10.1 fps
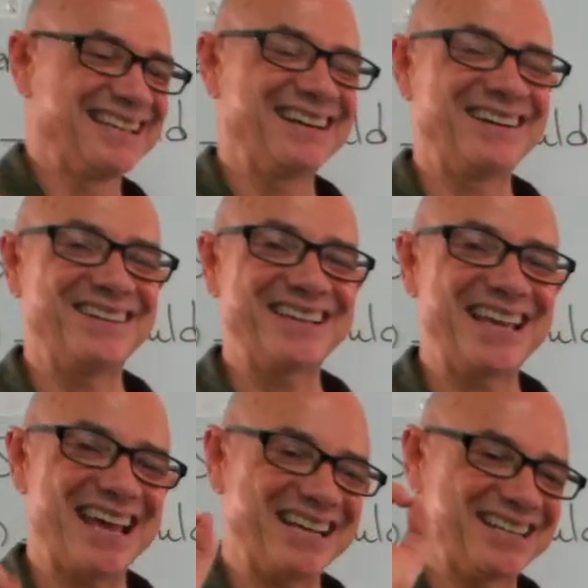
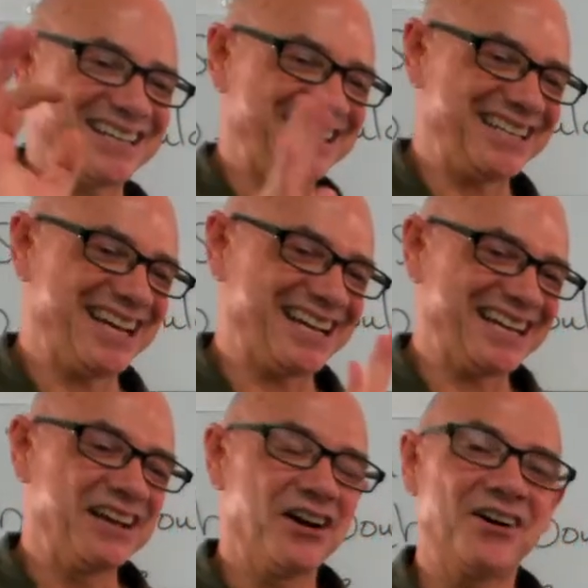Okay, good, yeah.
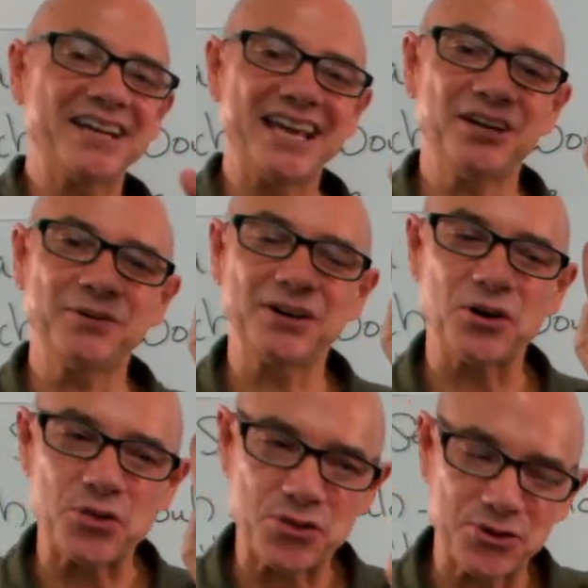Okay, here we
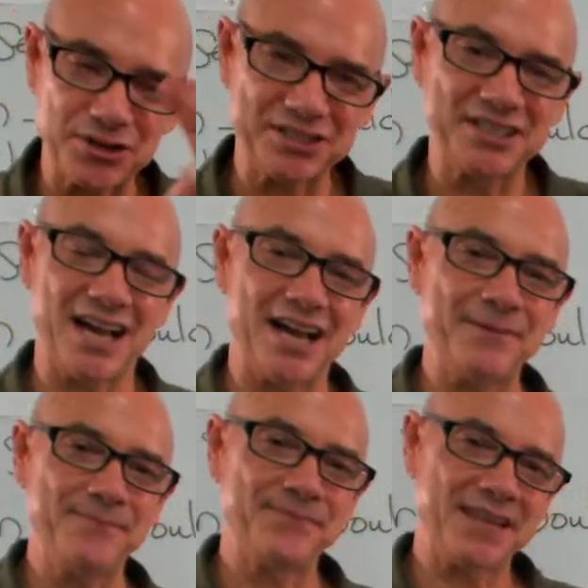go. Third
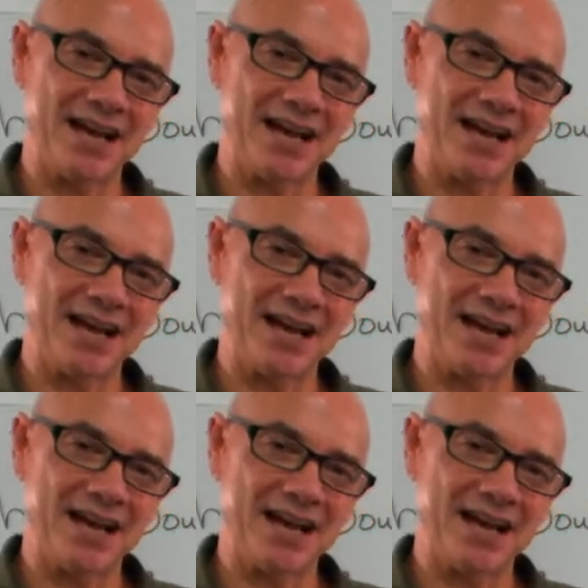time.